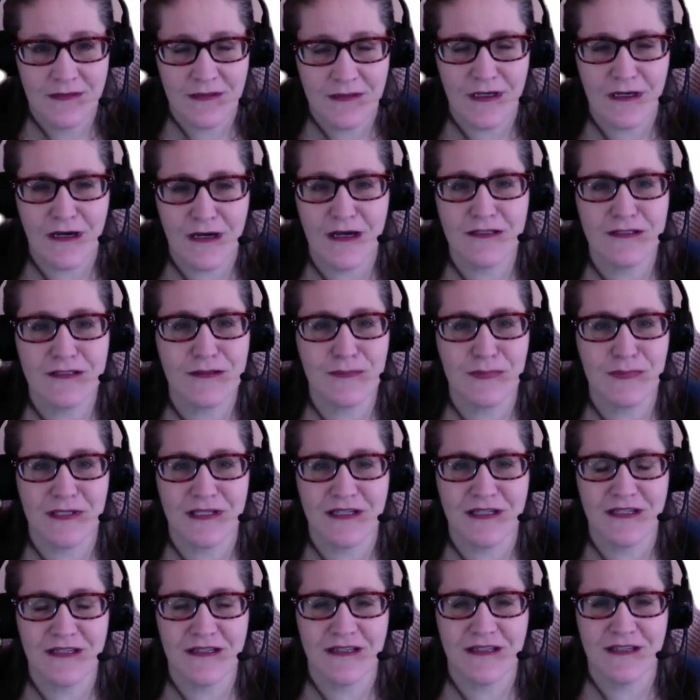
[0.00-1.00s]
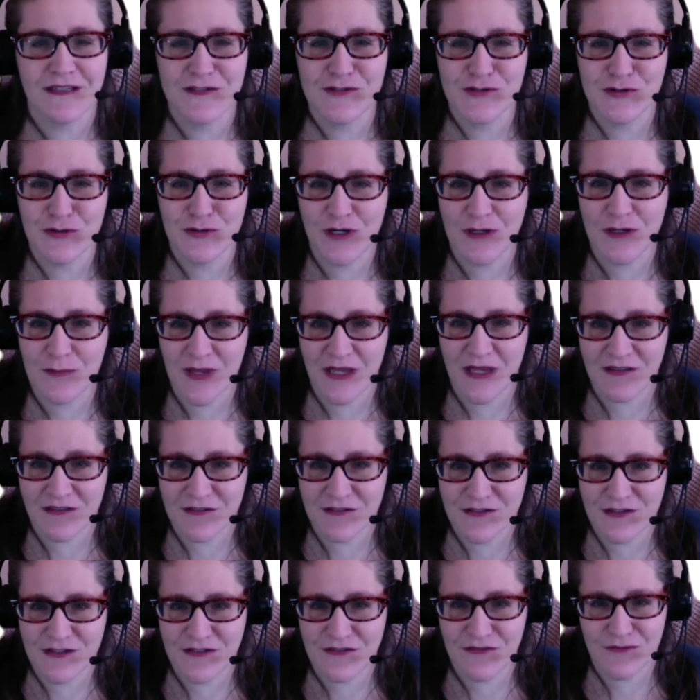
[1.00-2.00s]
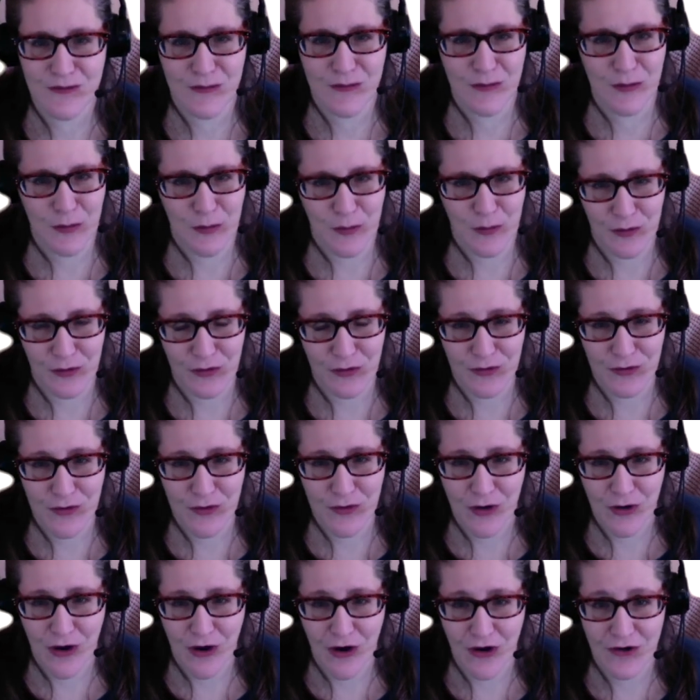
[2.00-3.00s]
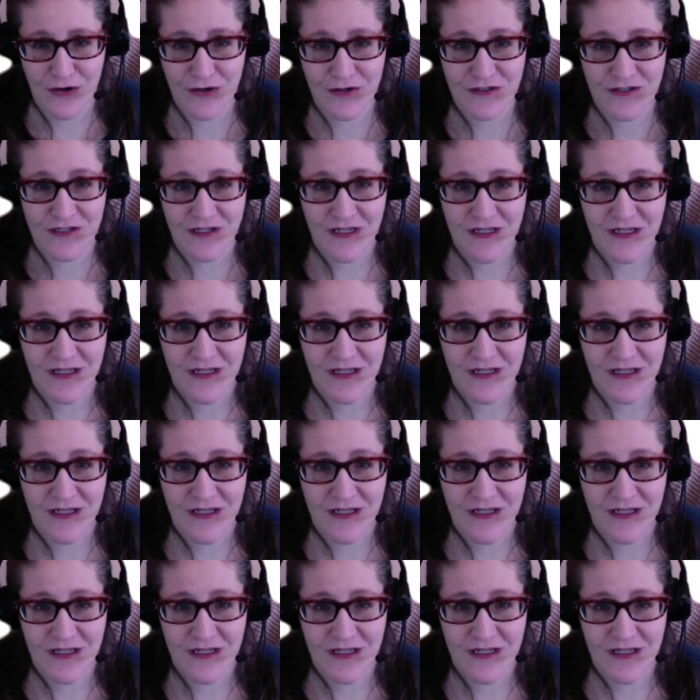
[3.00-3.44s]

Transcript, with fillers: Contemplate and enjoy messages from the Oracle cards